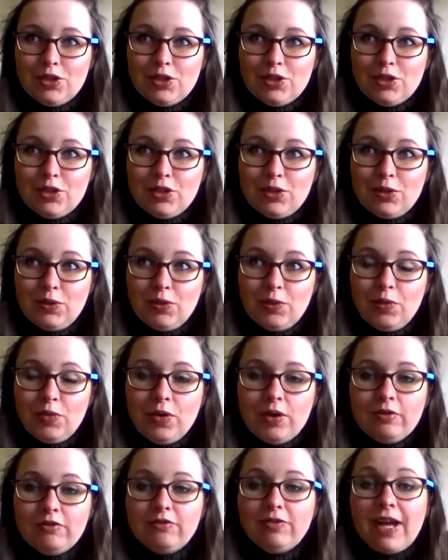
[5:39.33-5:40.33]
to
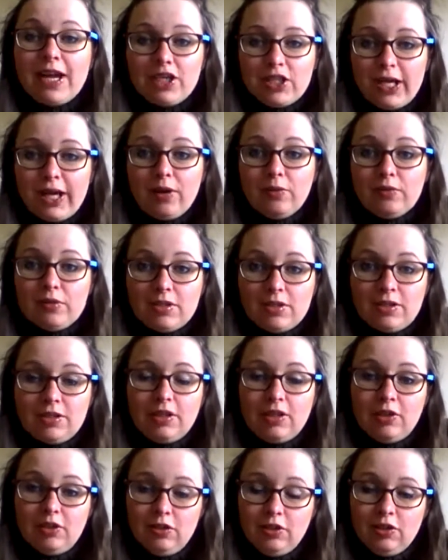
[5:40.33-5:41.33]
flesh out
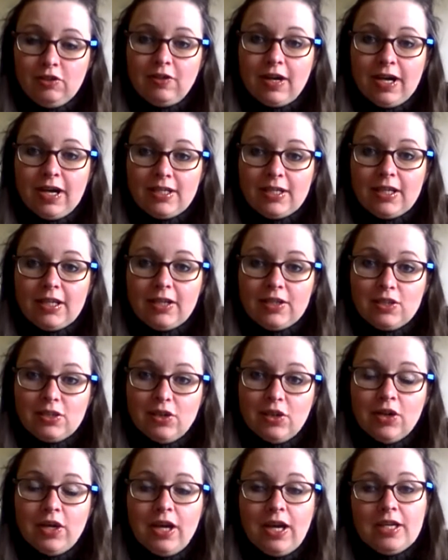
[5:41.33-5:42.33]
your idea,
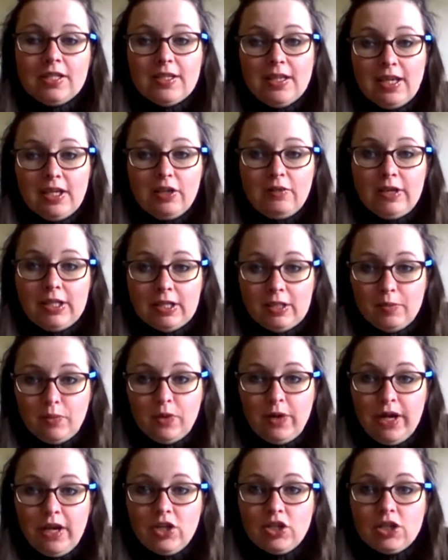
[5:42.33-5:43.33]
so take your
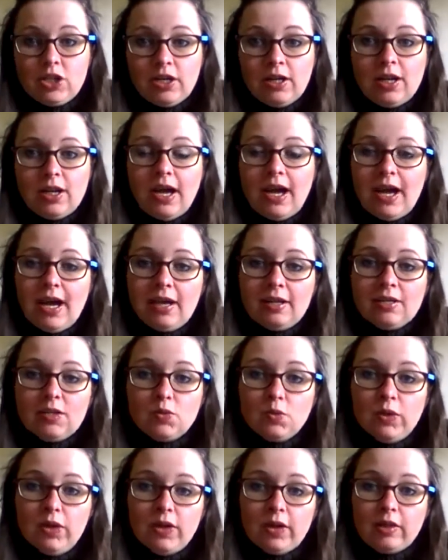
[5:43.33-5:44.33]
inspiration and
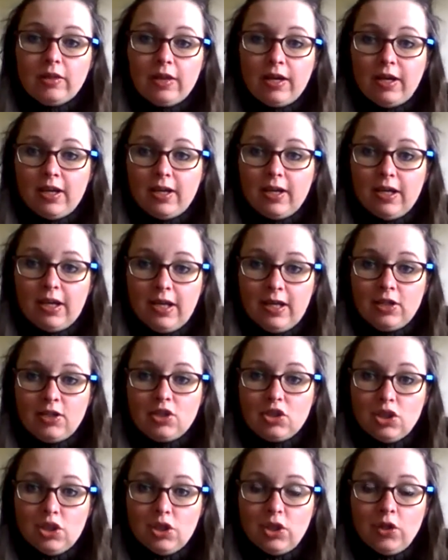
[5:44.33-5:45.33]
work that
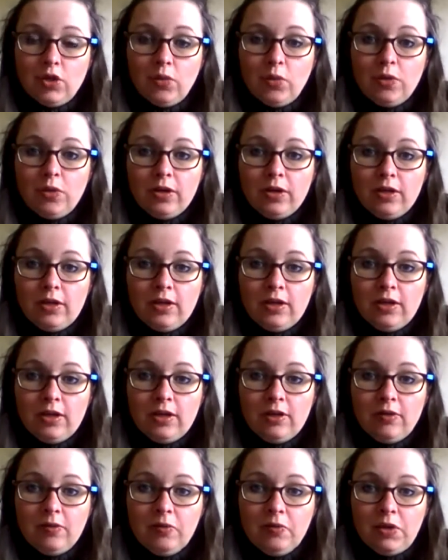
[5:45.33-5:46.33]
into
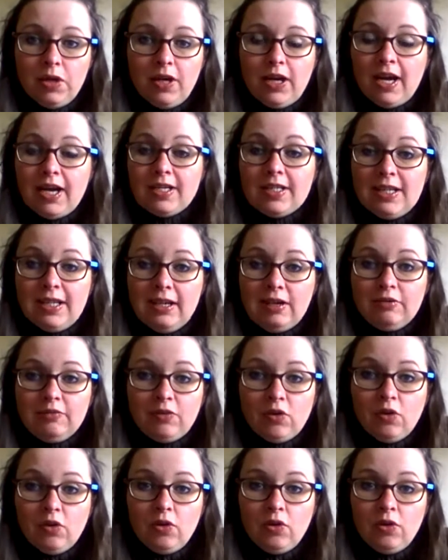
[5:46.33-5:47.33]
an idea
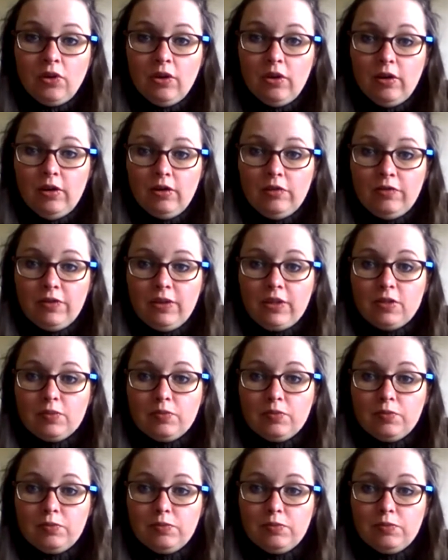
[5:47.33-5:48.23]
for a finished